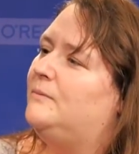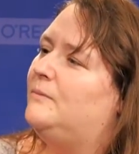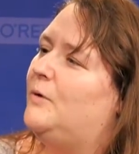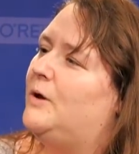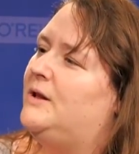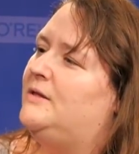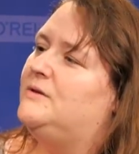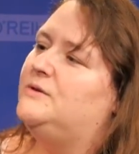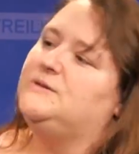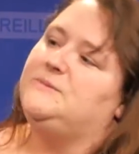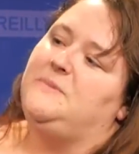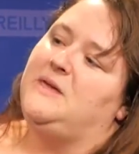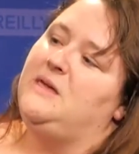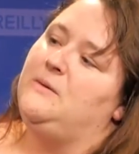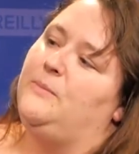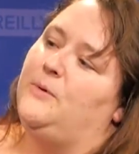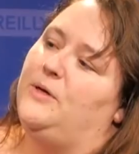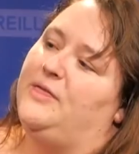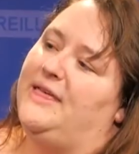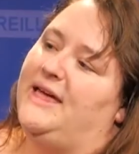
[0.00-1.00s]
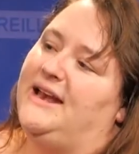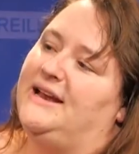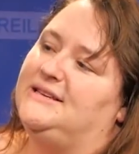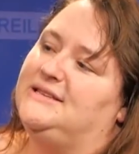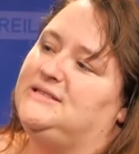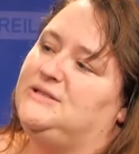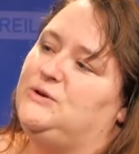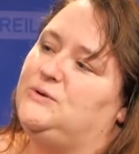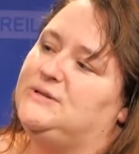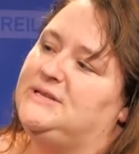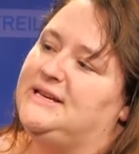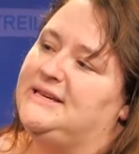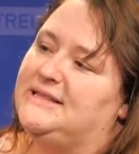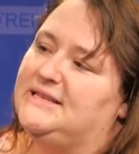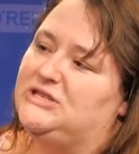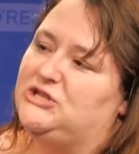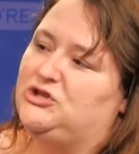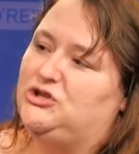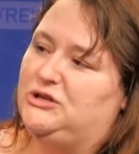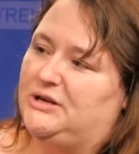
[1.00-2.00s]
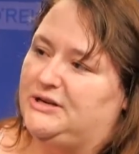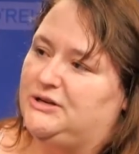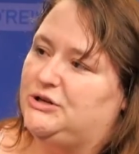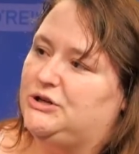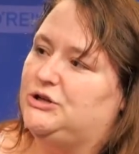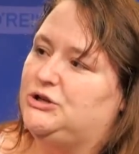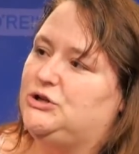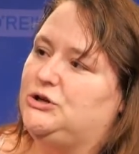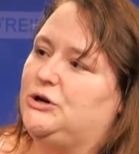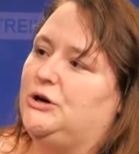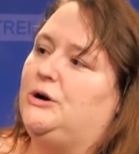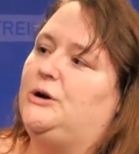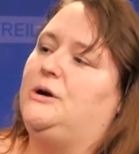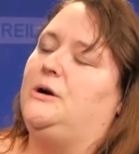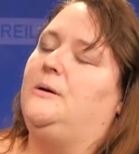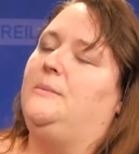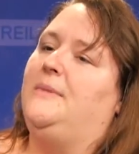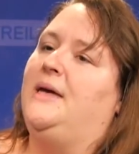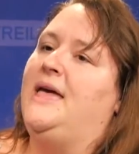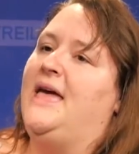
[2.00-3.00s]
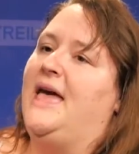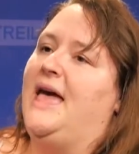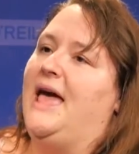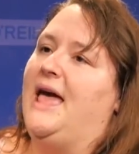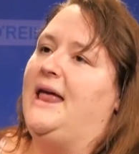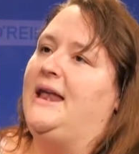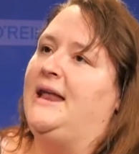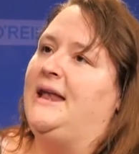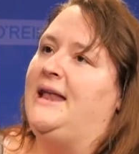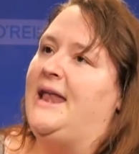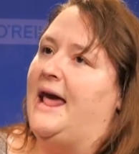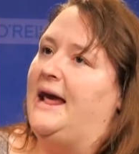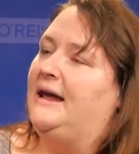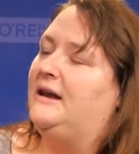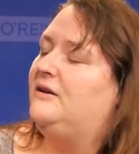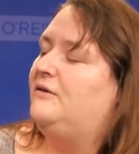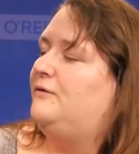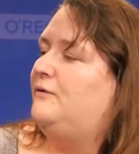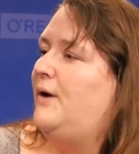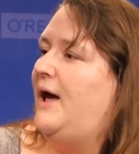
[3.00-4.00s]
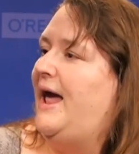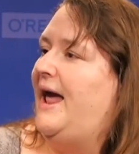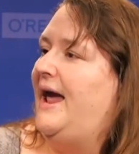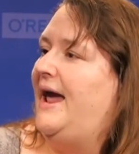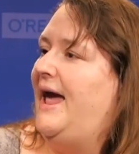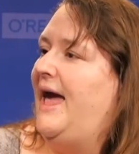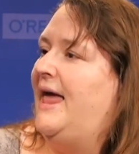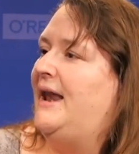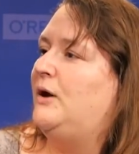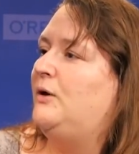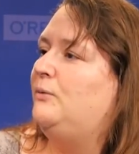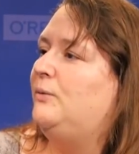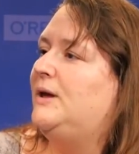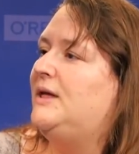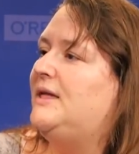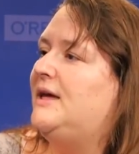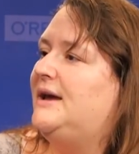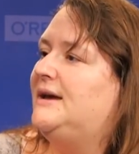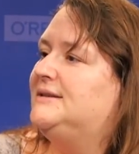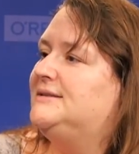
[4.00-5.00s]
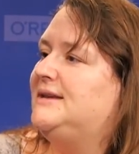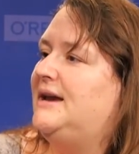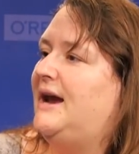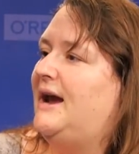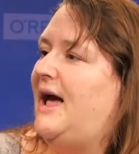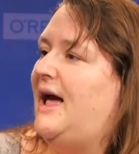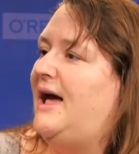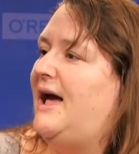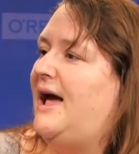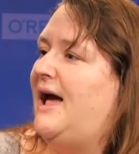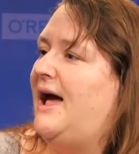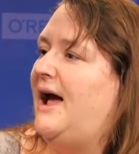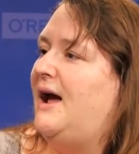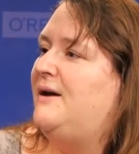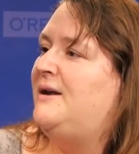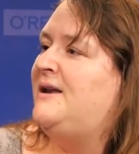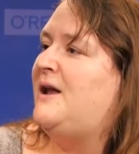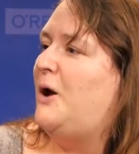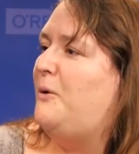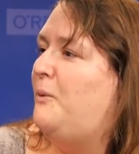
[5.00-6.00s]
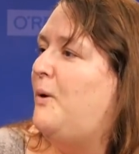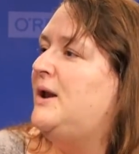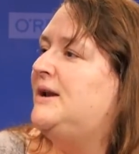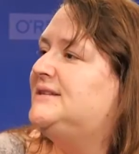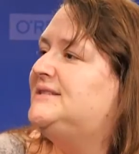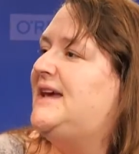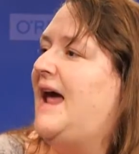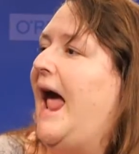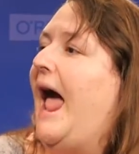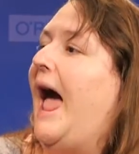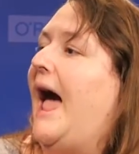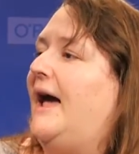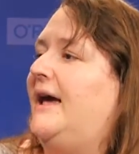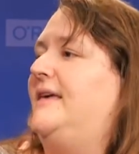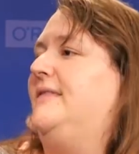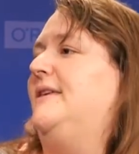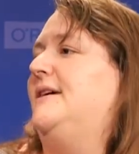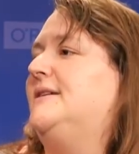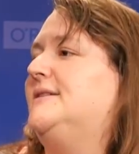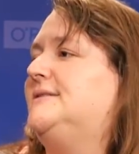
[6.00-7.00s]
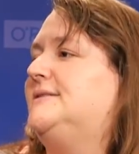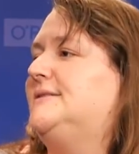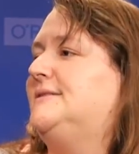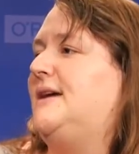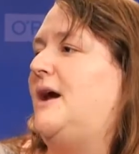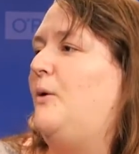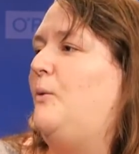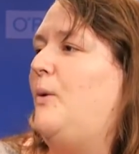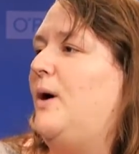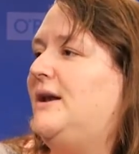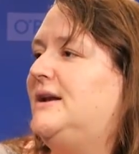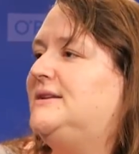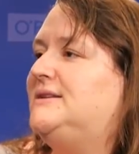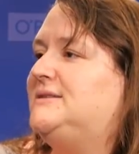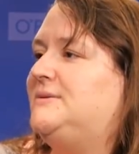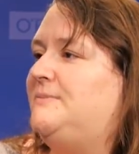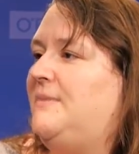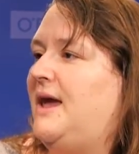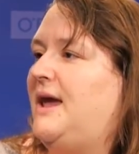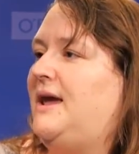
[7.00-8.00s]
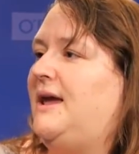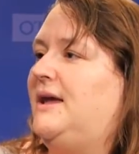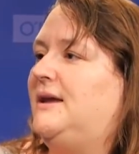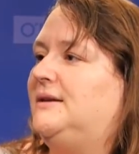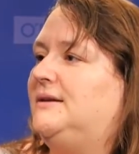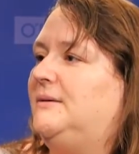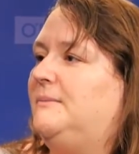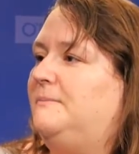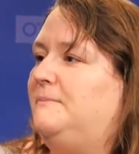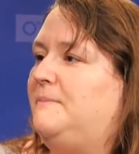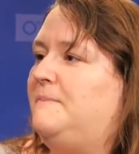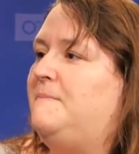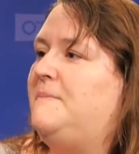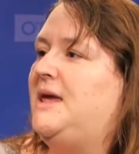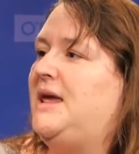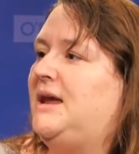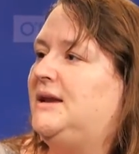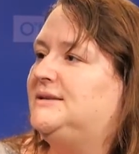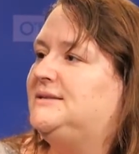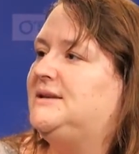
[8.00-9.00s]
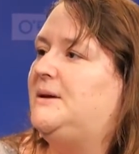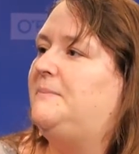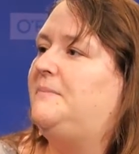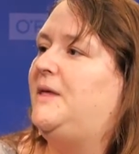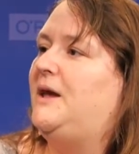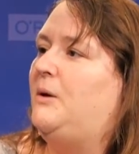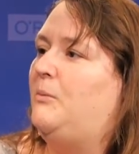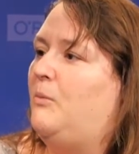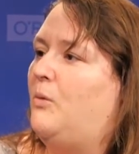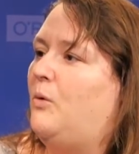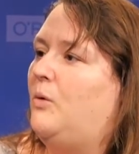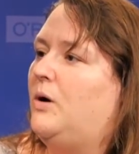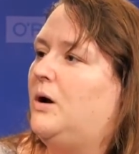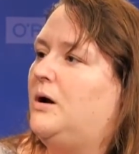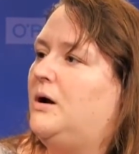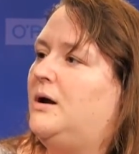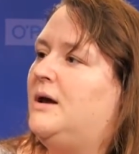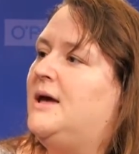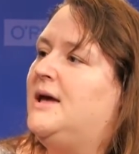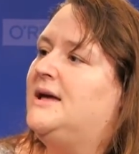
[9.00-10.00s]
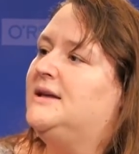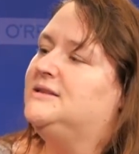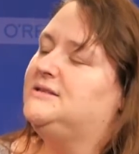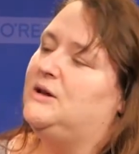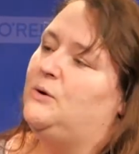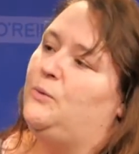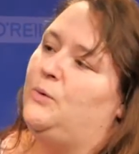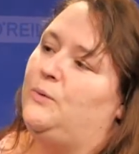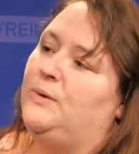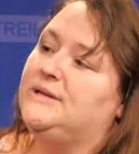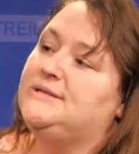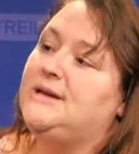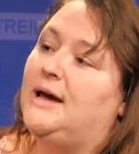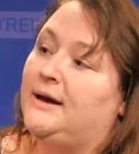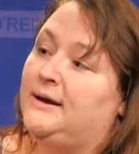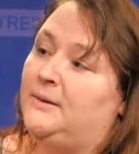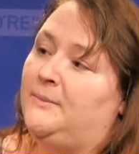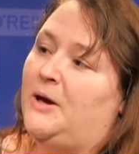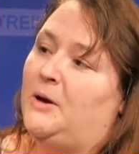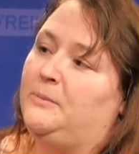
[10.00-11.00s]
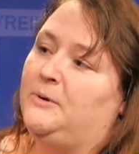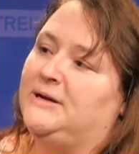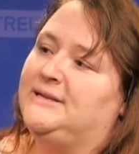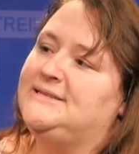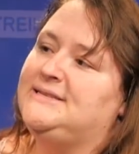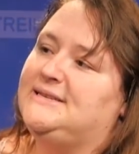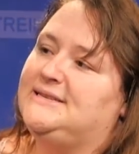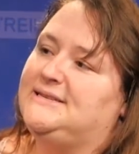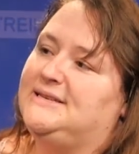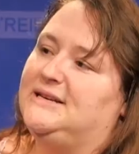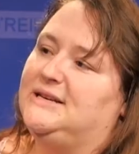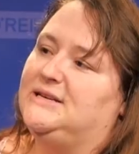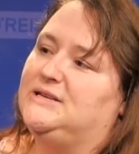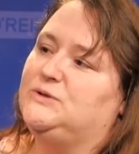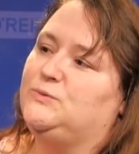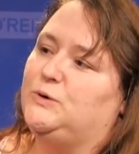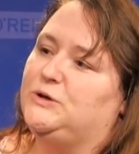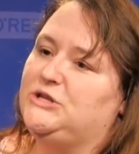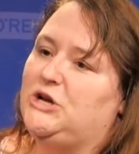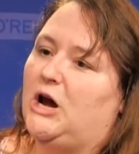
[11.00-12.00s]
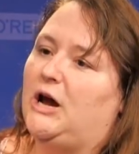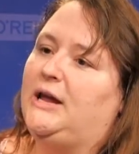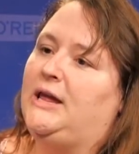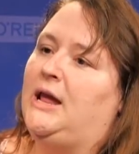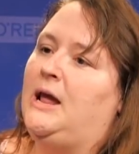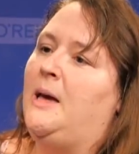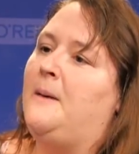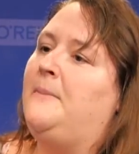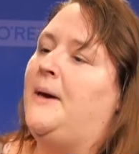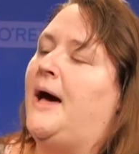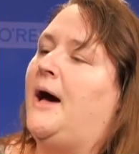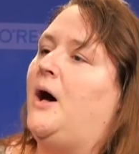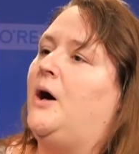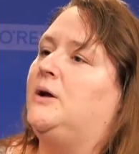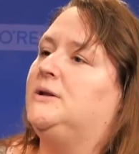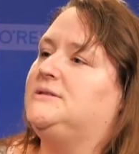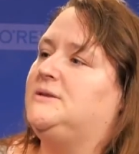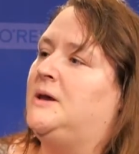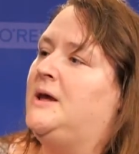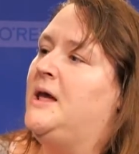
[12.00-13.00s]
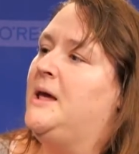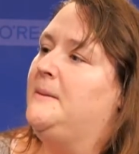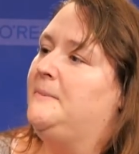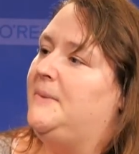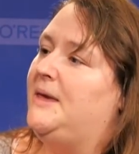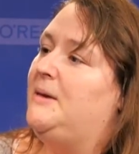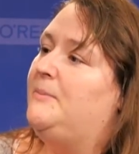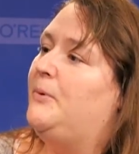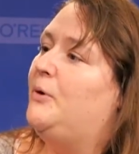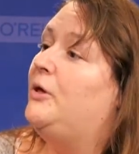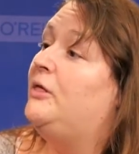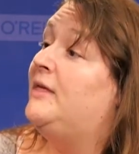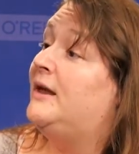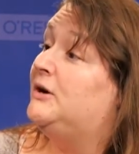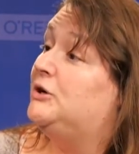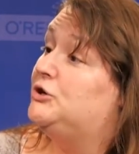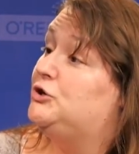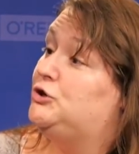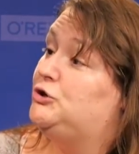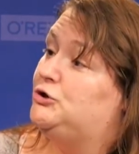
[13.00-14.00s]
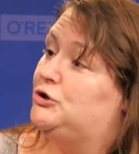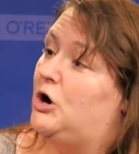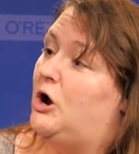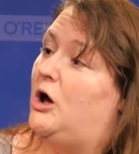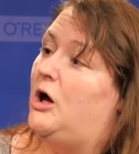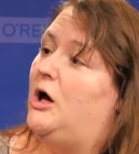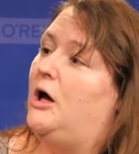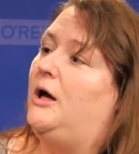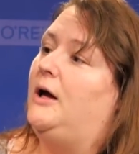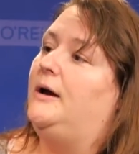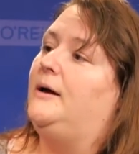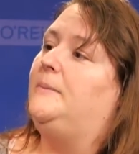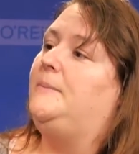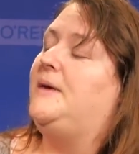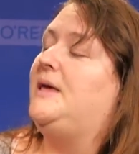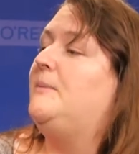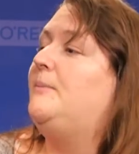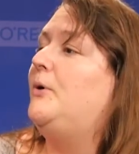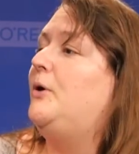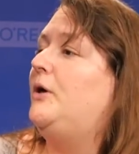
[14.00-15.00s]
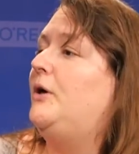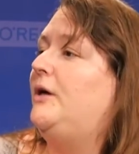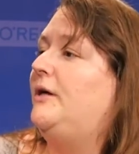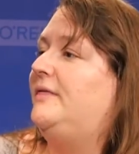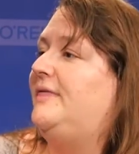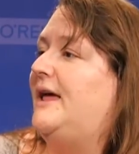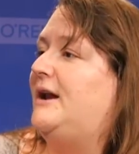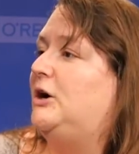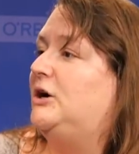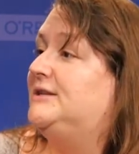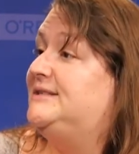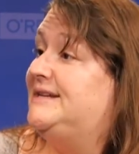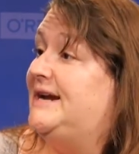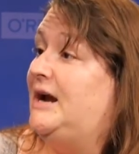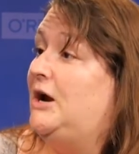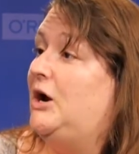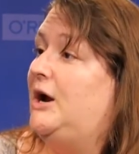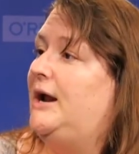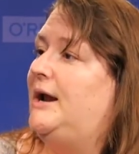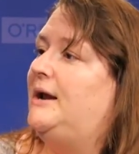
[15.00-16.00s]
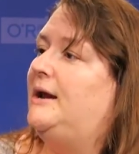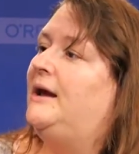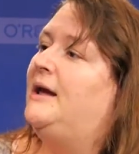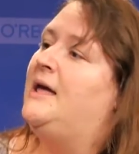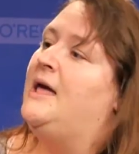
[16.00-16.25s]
one of those people that is using this gendered term in a negative way, and I realized like I, I wanted to hack this. I mm-hmm. wanted to make it mean something more. So when we talk about princesses, we're talking about people that are strong, people that are daring.